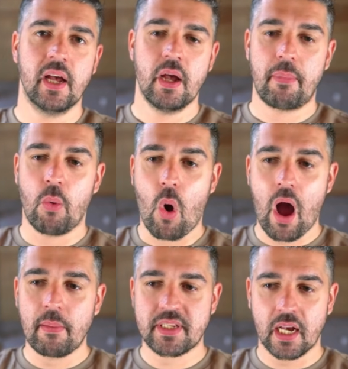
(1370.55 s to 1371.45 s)
But what
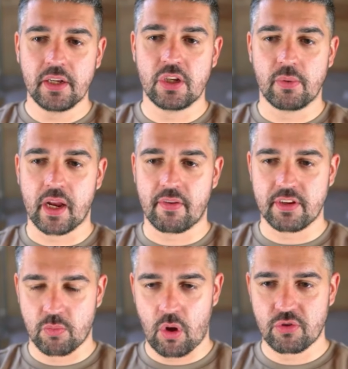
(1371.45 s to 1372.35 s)
I'm telling you here is,
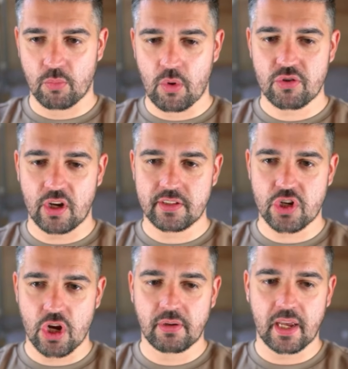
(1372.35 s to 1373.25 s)
what I'm trying to
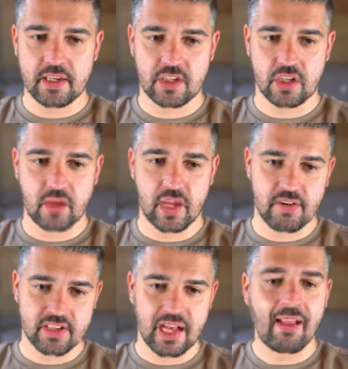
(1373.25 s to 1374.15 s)
showcase to you here
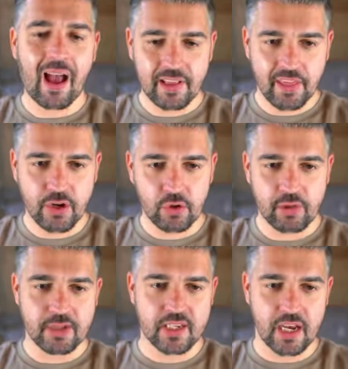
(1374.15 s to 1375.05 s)
is I like the
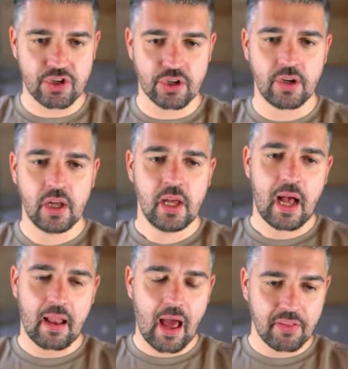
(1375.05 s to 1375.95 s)
documentation, I
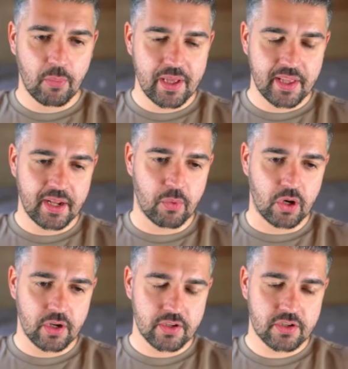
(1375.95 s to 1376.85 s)
like the way that it
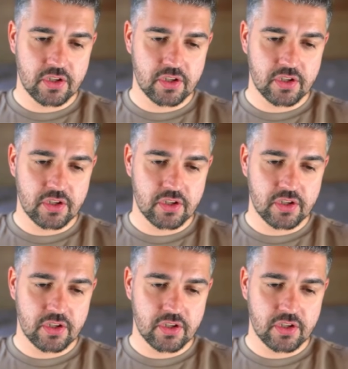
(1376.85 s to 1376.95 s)
works,